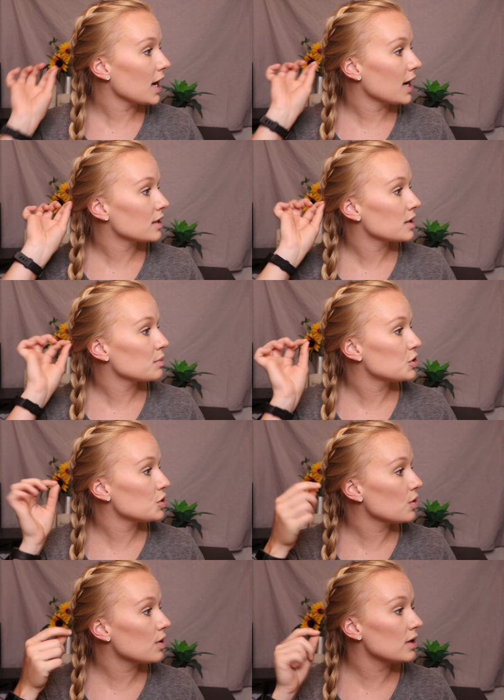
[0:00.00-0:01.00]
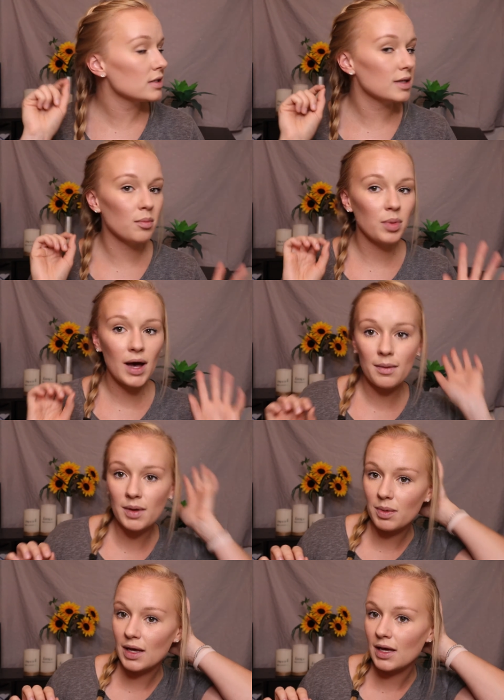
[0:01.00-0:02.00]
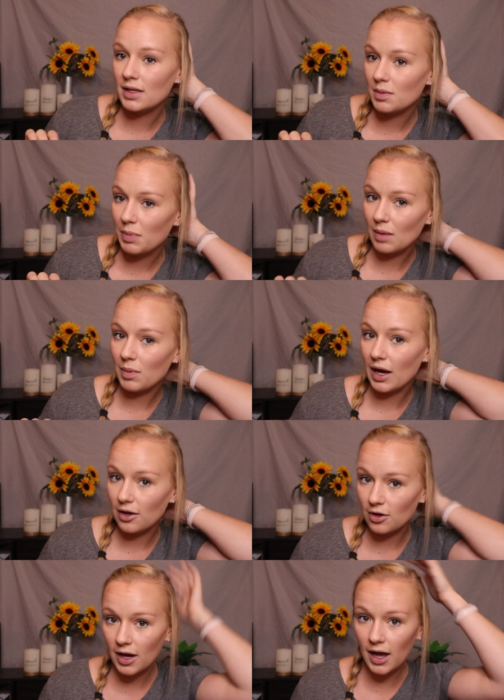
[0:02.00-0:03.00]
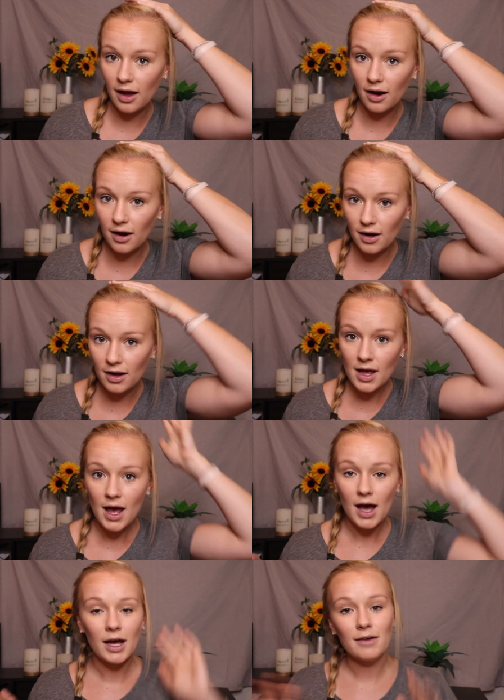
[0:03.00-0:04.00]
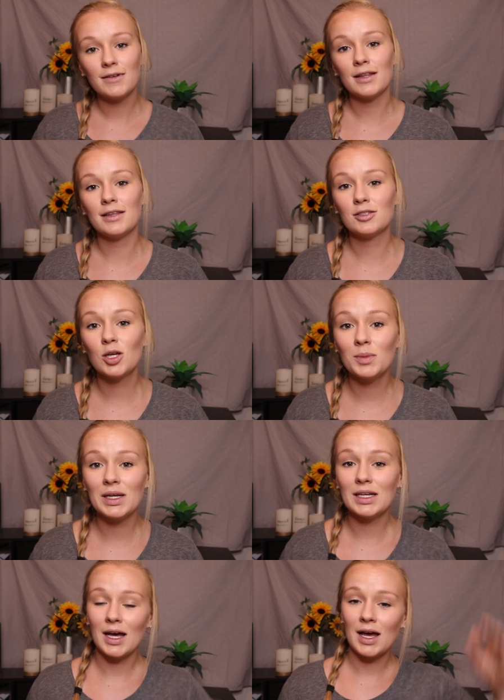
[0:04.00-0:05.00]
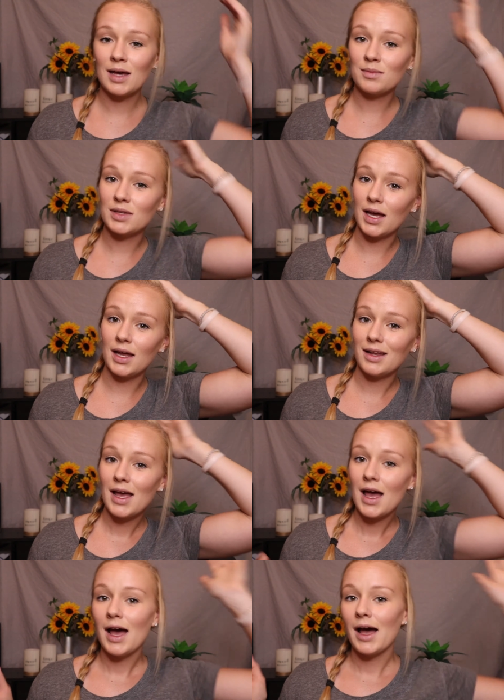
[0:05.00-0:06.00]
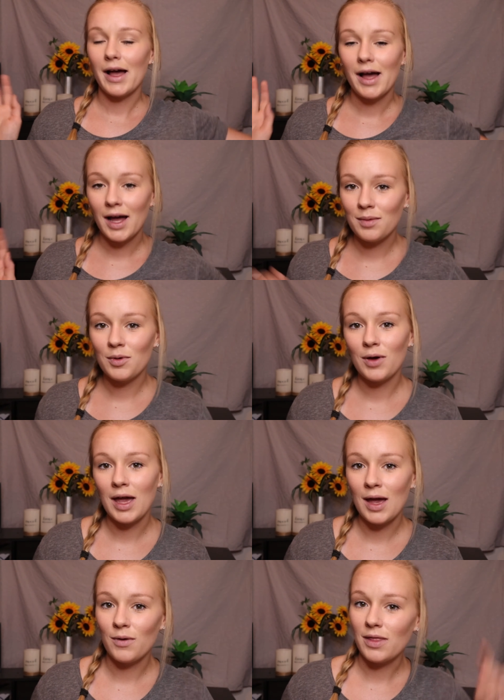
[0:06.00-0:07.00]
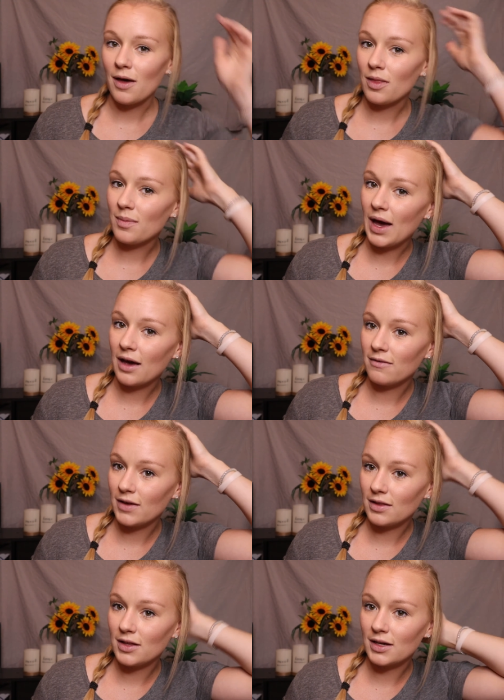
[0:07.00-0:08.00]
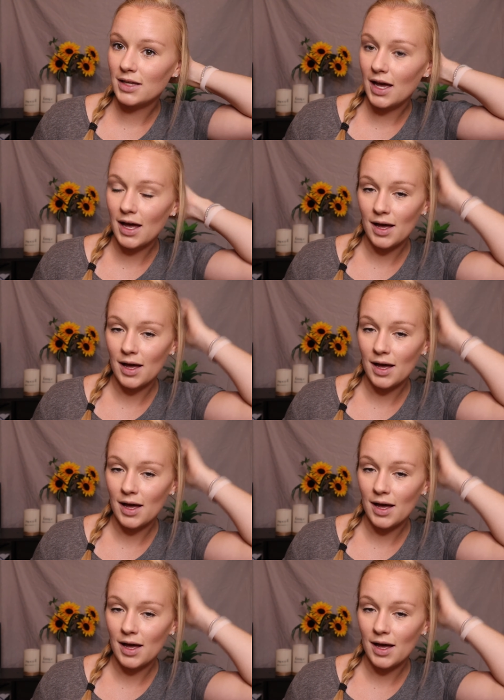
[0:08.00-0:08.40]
add some jewels, some bobby pins, pin back your hair. I've done this so many times that I'm okay with how the back of it looks.